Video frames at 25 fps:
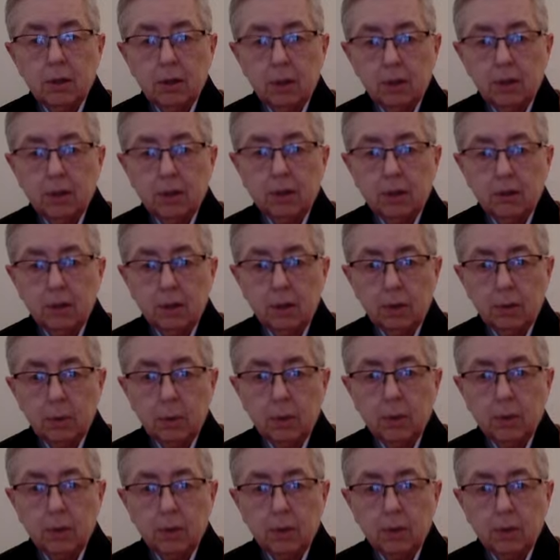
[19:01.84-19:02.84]
clearly
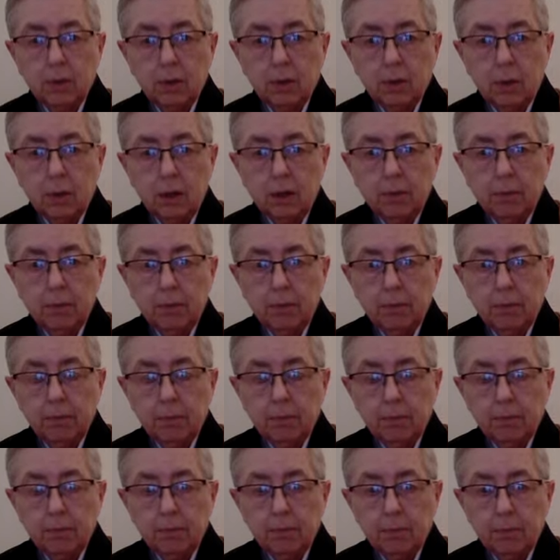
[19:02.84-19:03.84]
most of the time.
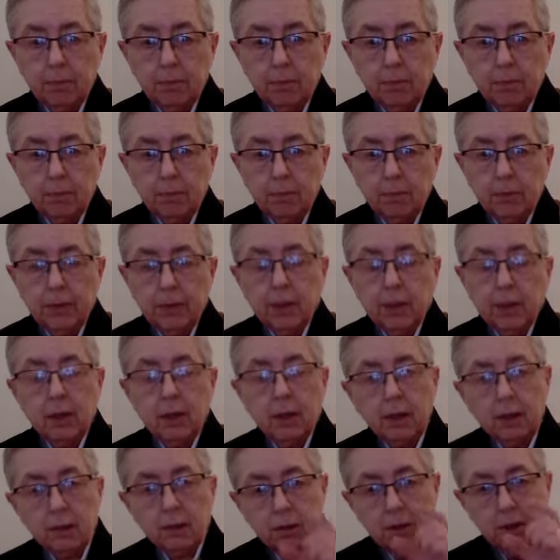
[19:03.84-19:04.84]

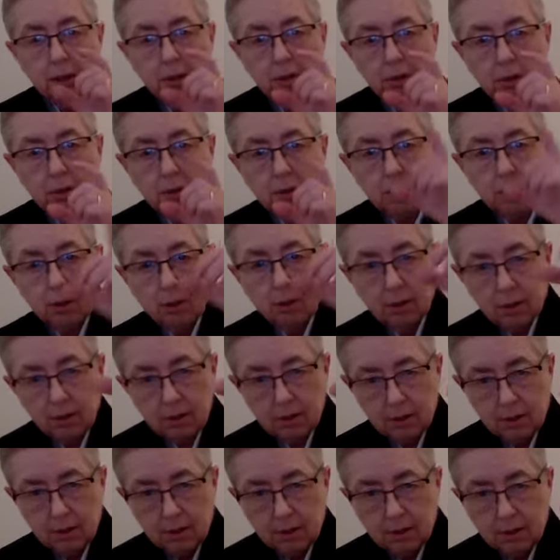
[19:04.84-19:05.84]
At least
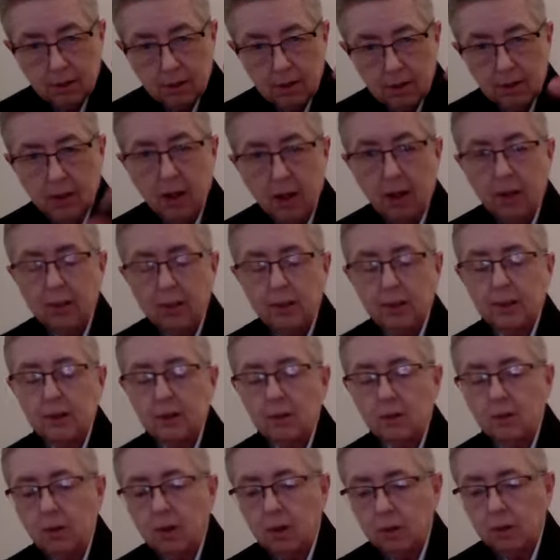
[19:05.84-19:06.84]
not in the
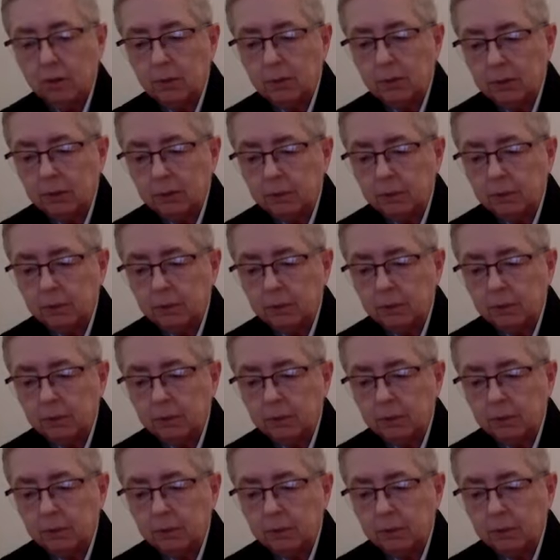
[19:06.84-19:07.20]
long run.